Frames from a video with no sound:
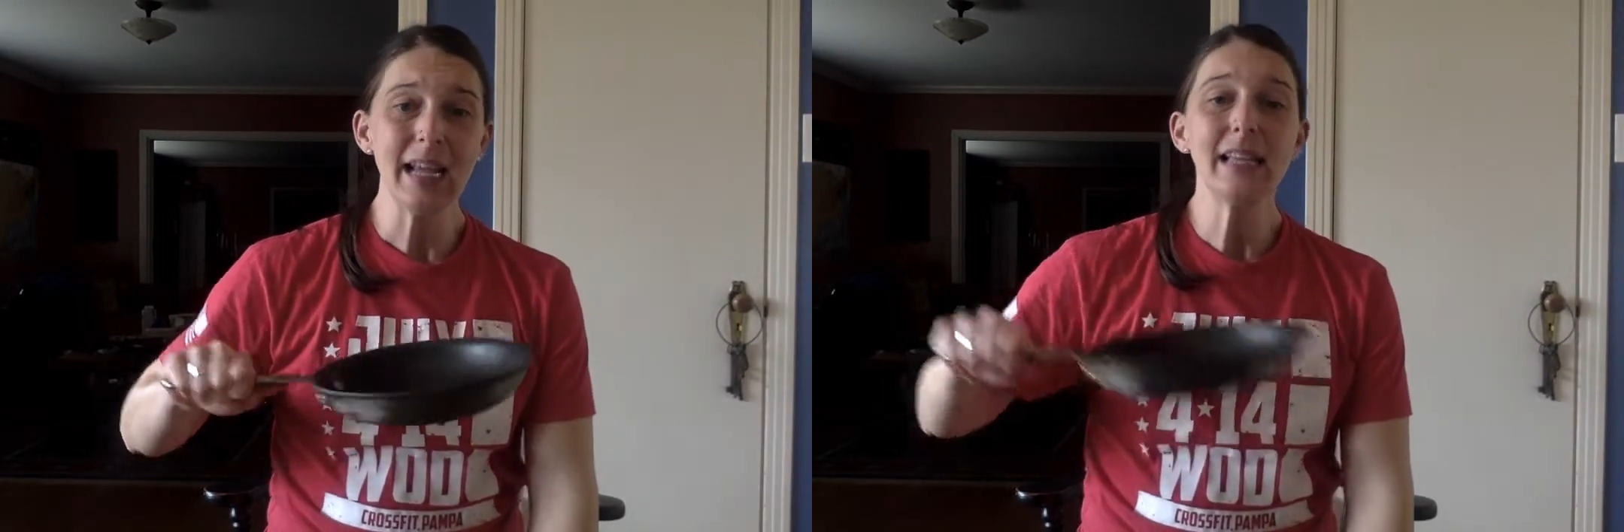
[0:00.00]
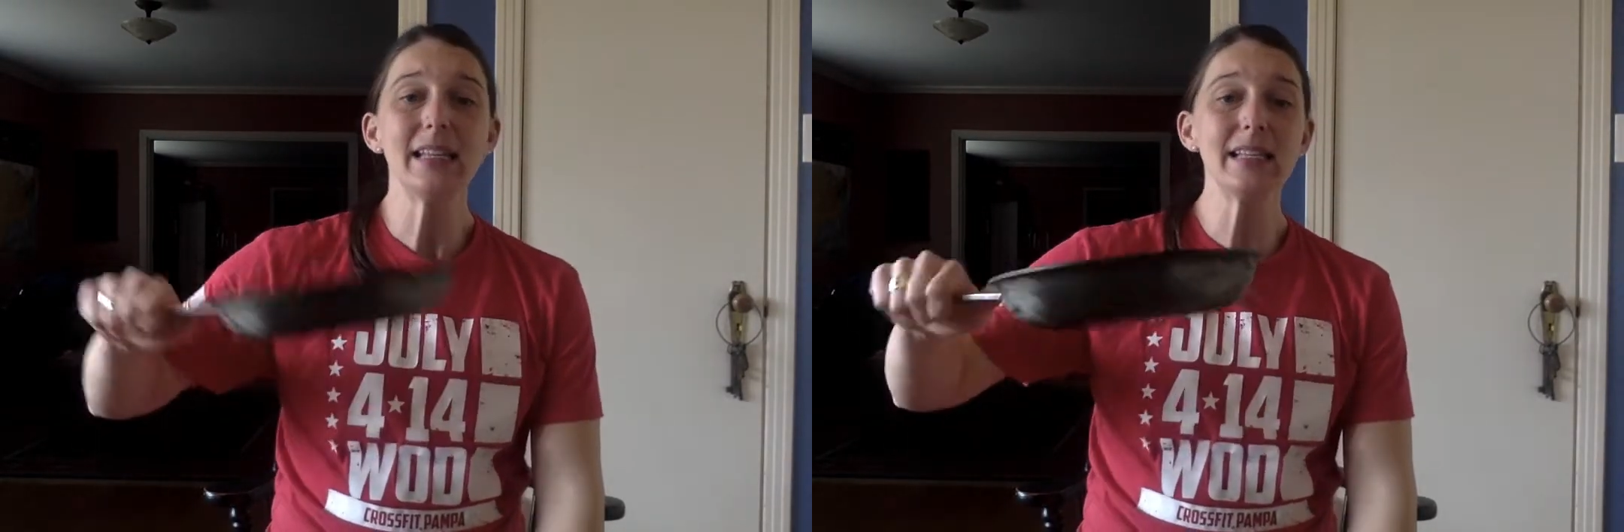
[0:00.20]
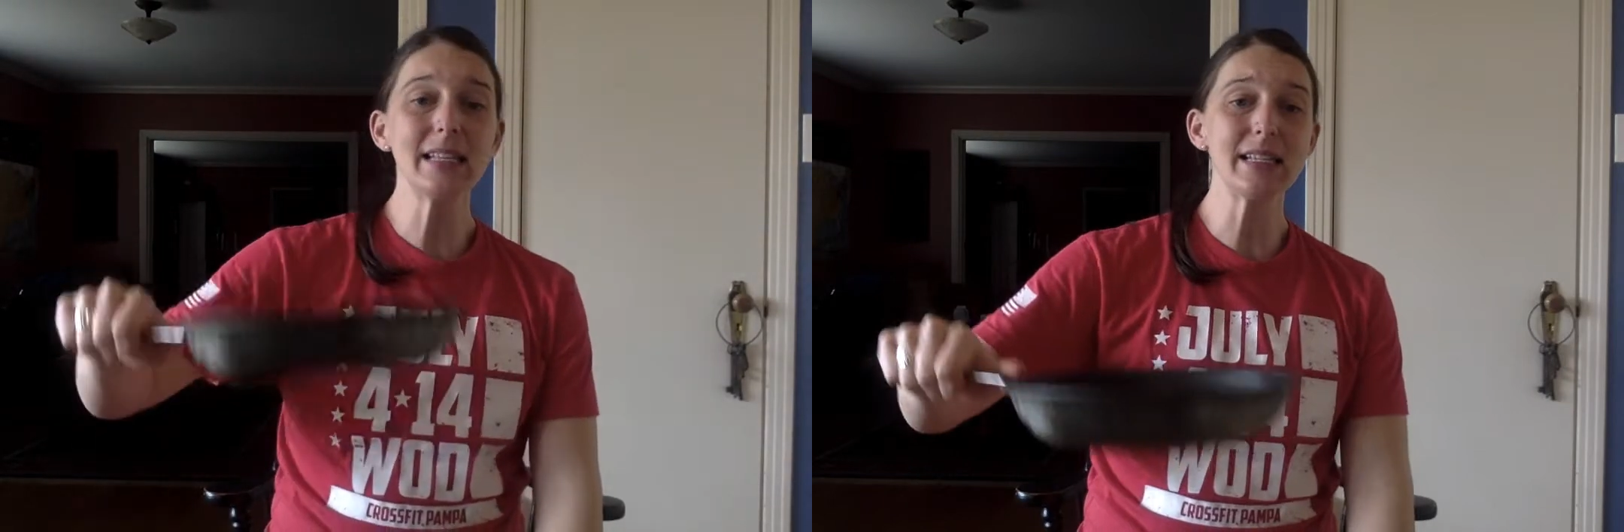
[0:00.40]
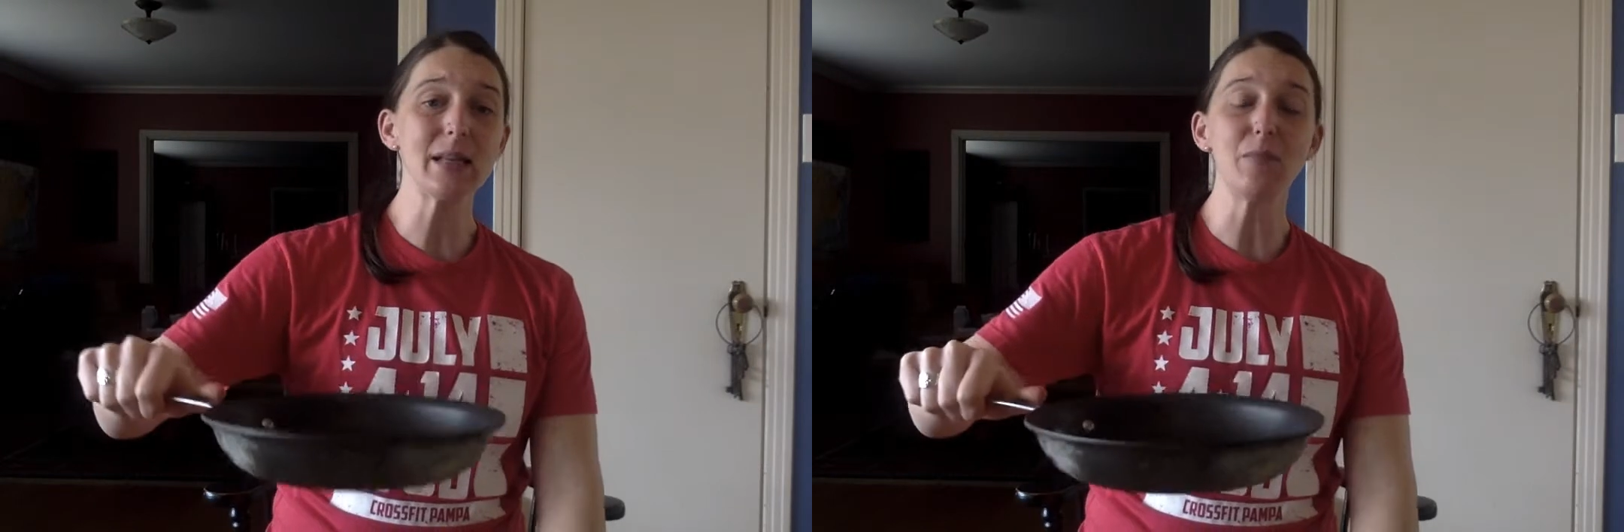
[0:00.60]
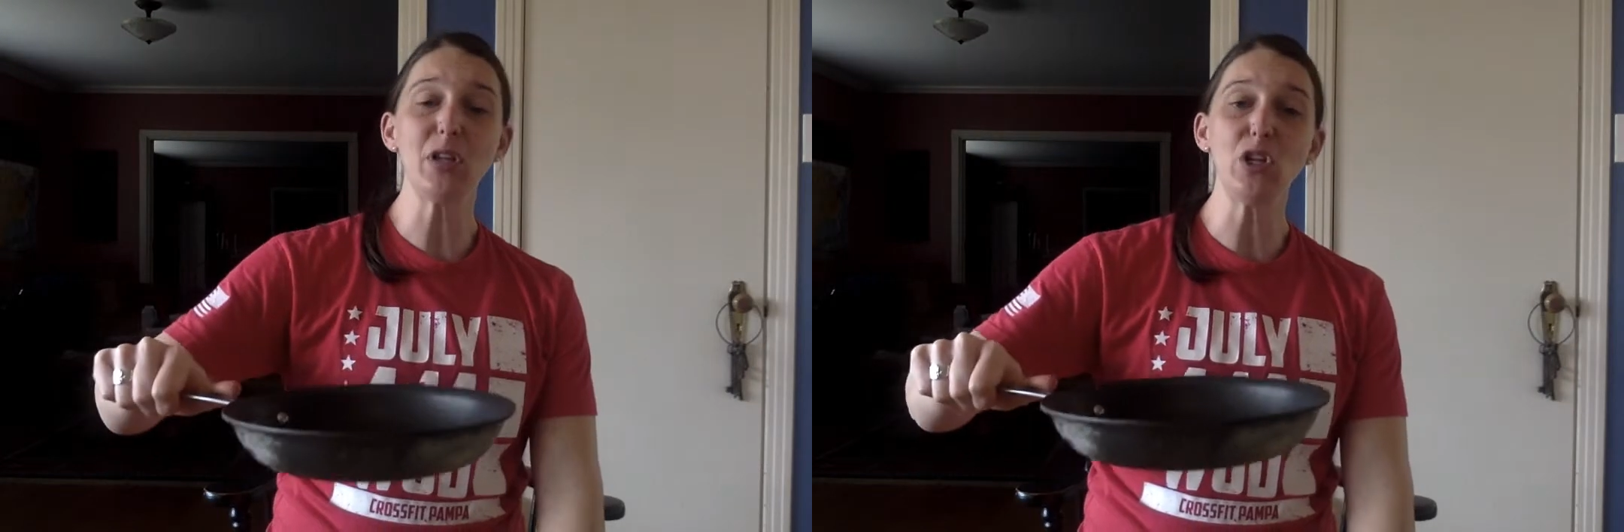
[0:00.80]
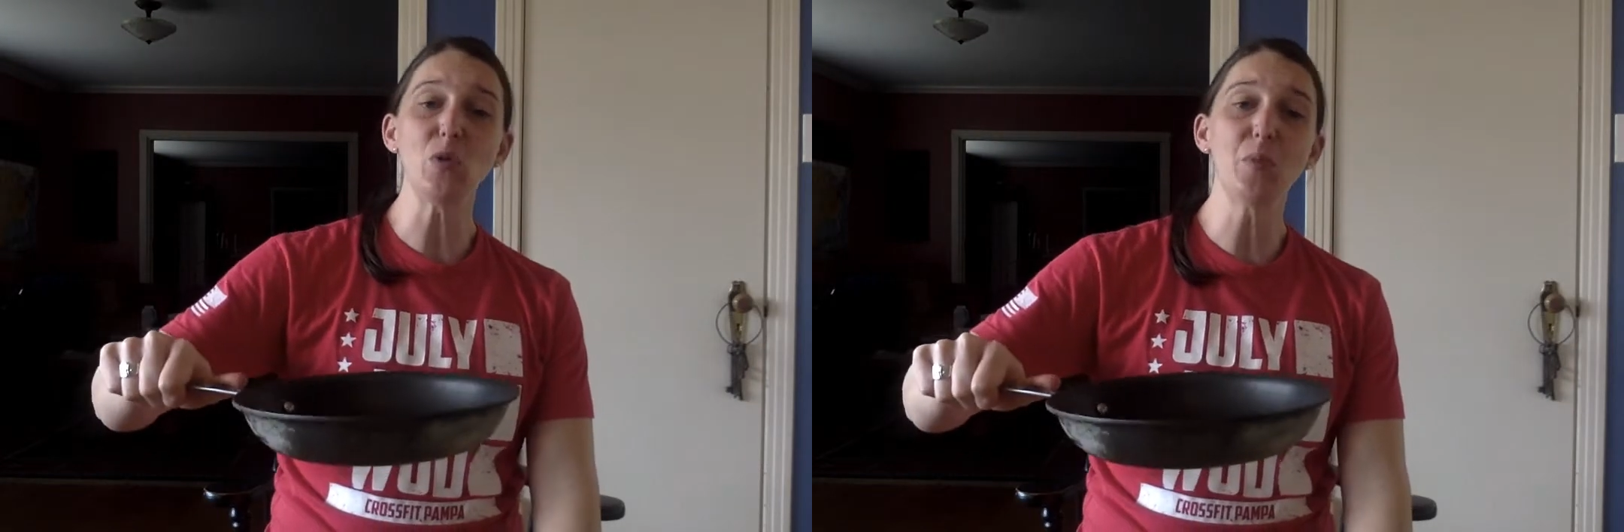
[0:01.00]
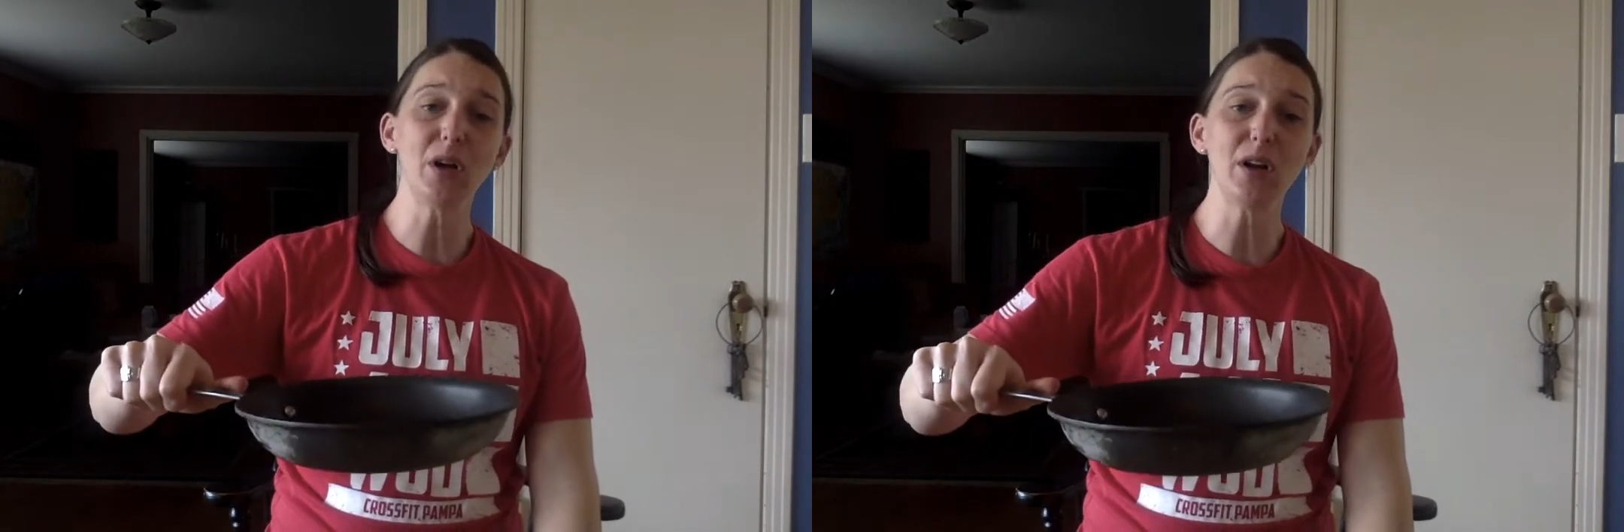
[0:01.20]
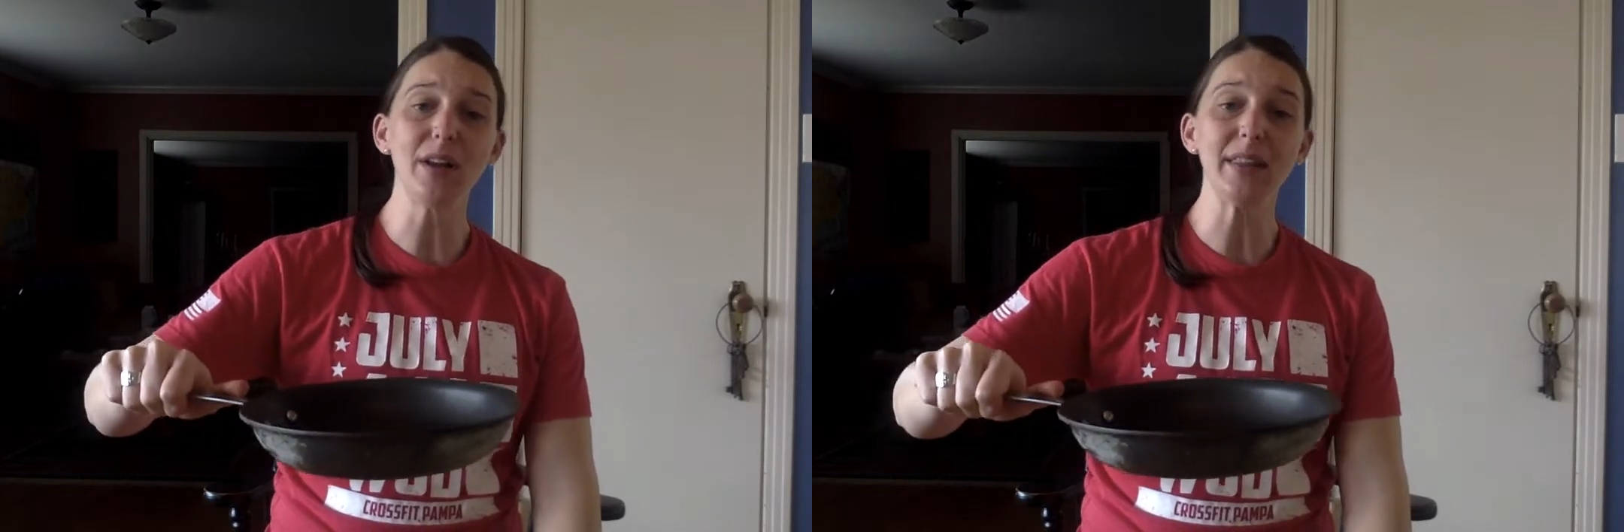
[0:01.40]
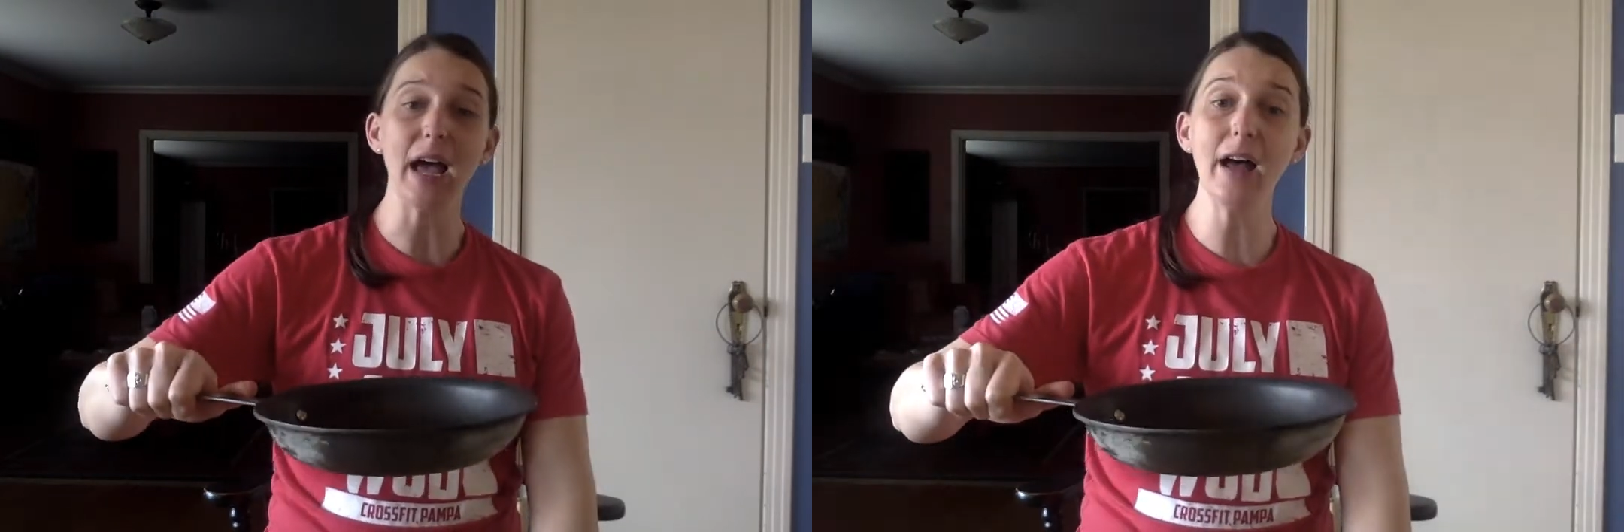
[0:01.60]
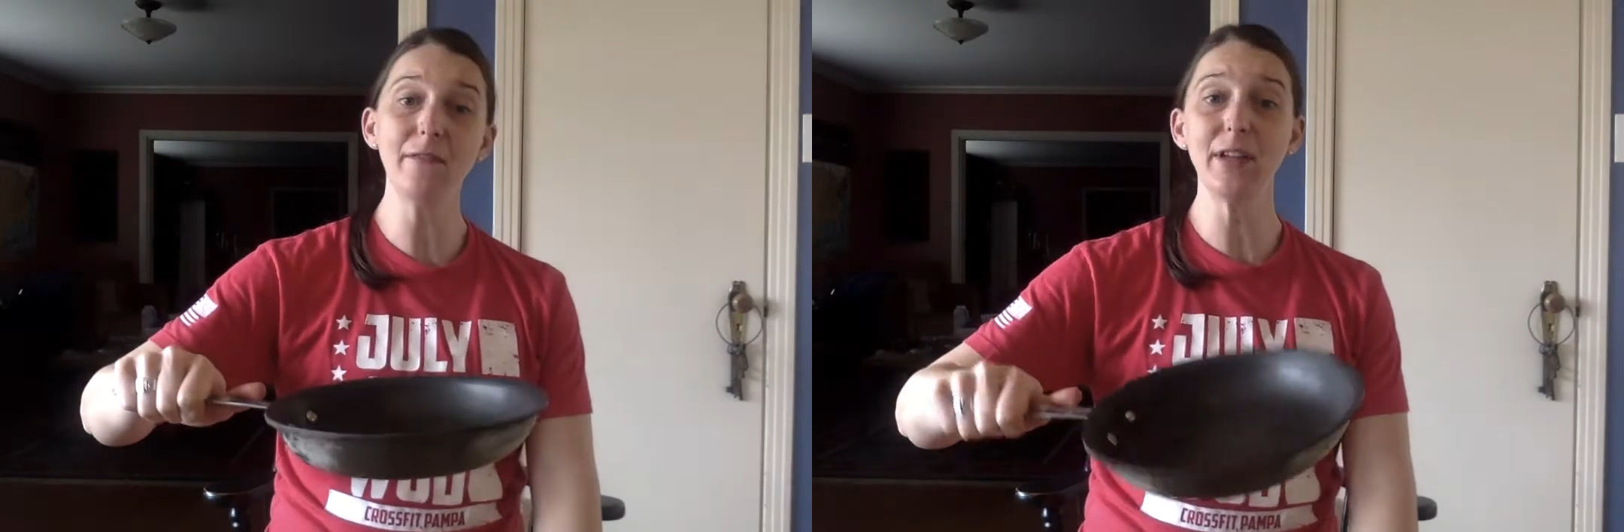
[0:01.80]
This is something you put on the
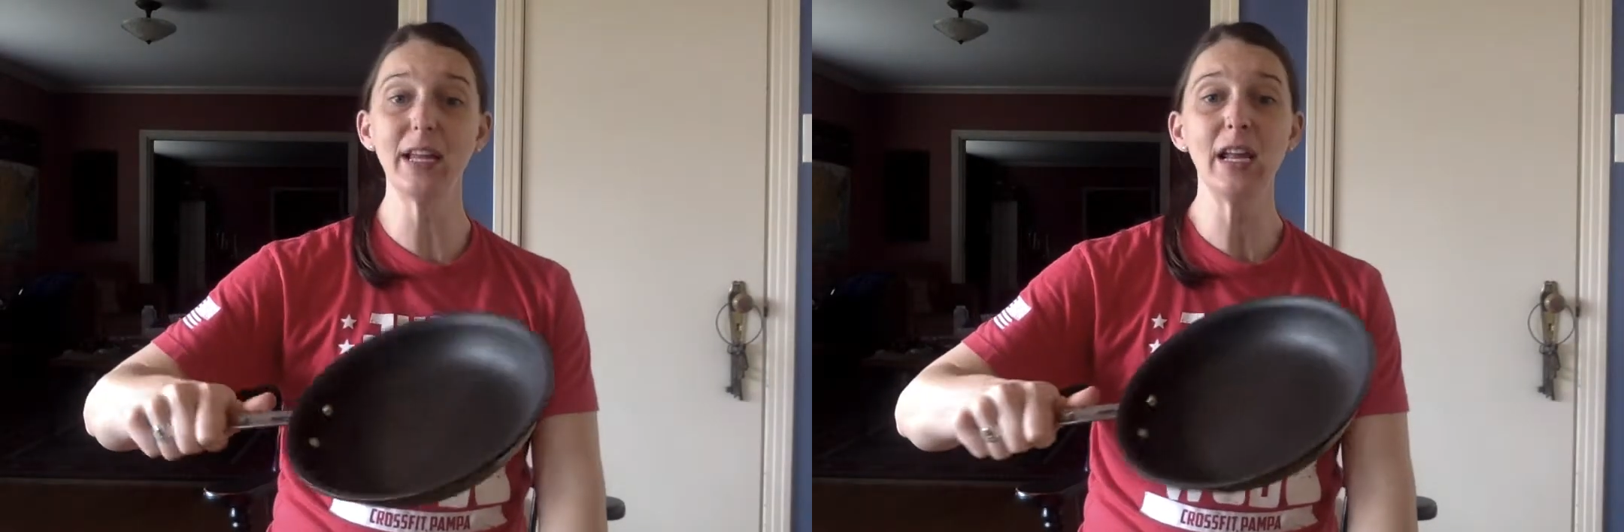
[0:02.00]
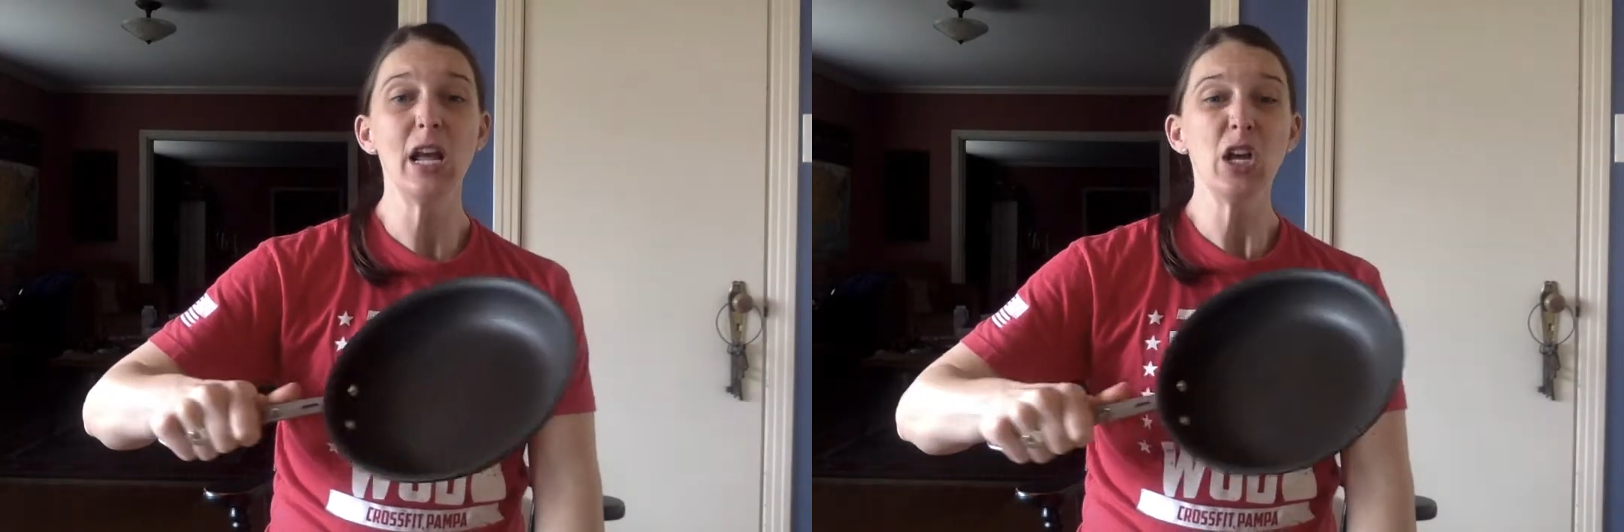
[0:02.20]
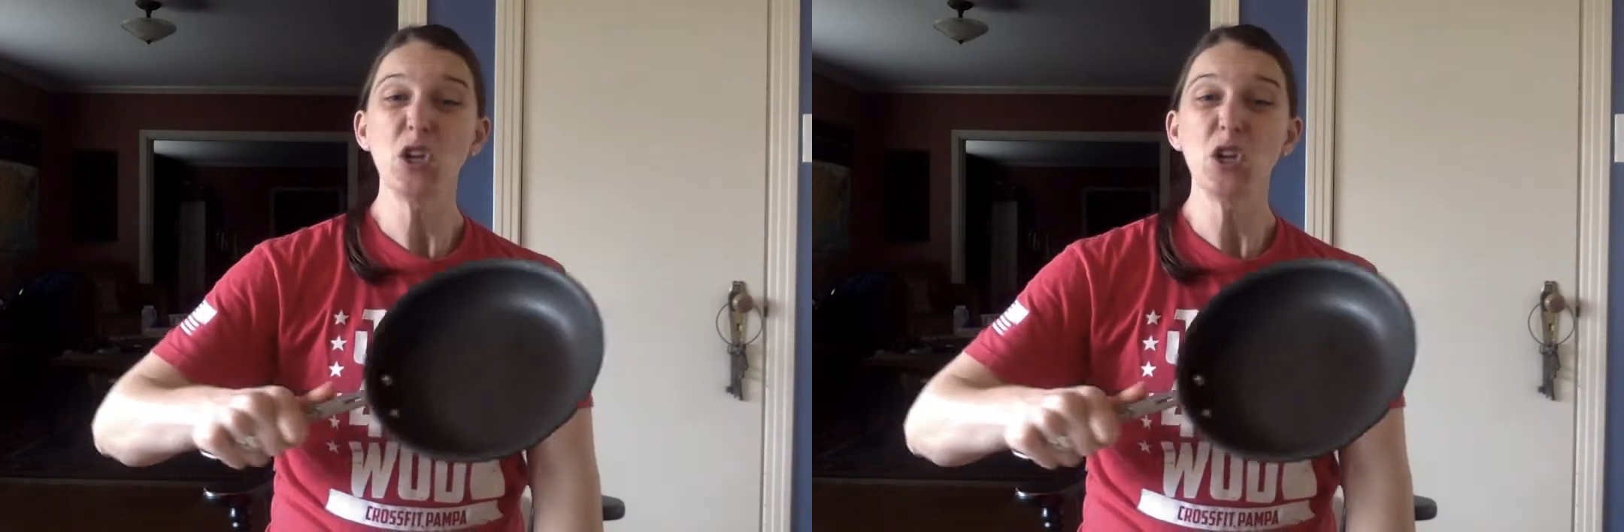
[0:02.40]
oven.